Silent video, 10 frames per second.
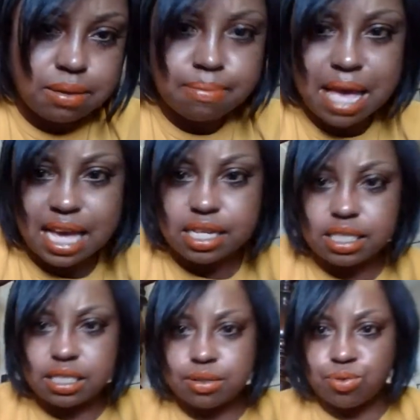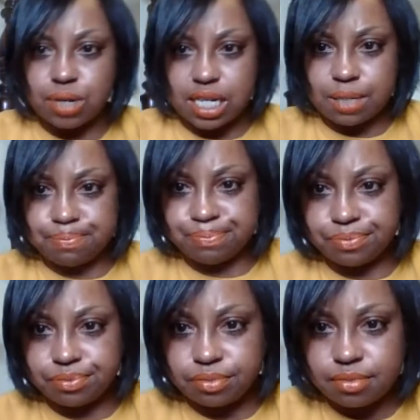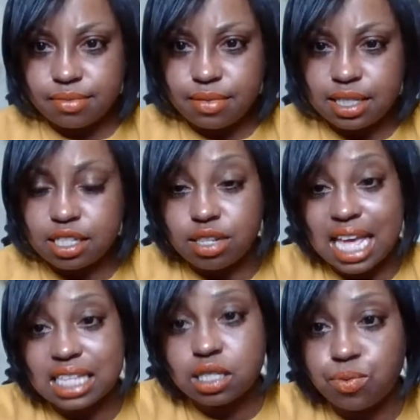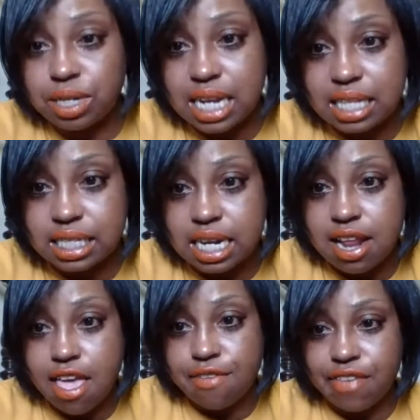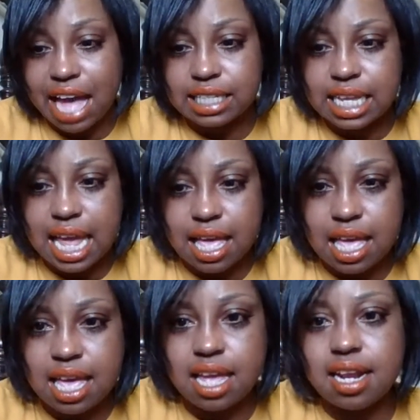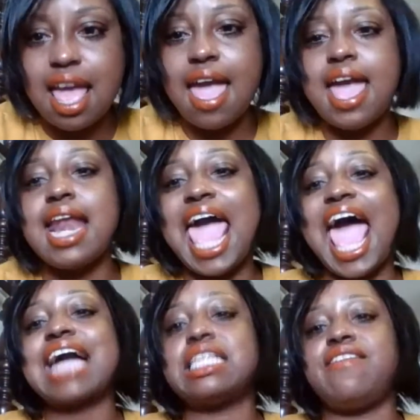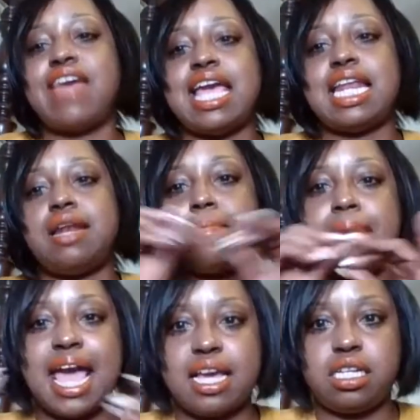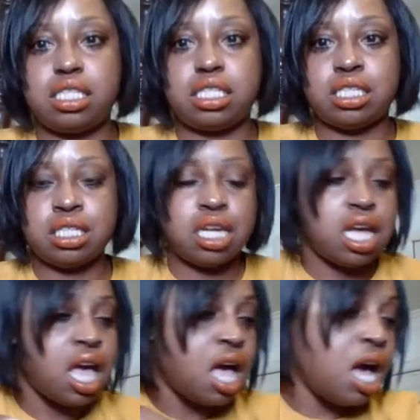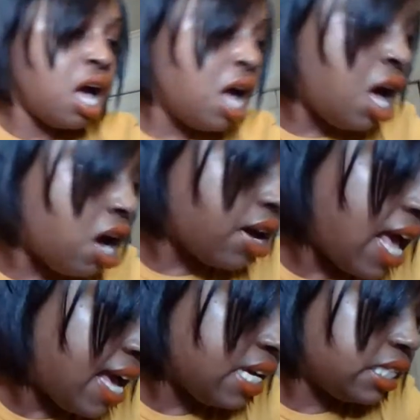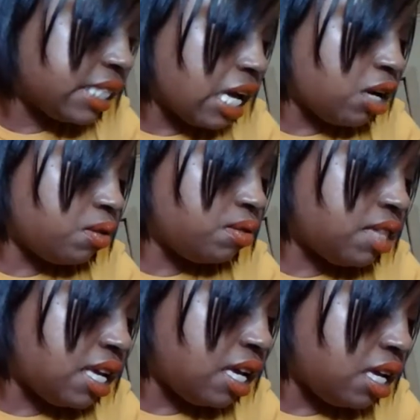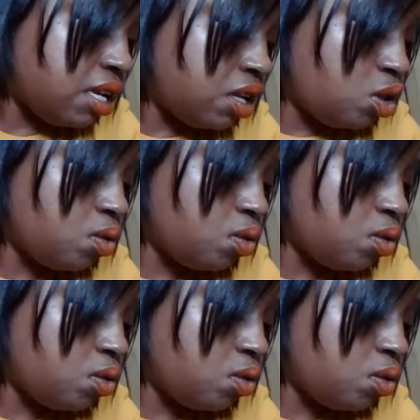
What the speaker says: base, right? So that's the one that's in an inactivated base. Okay, so then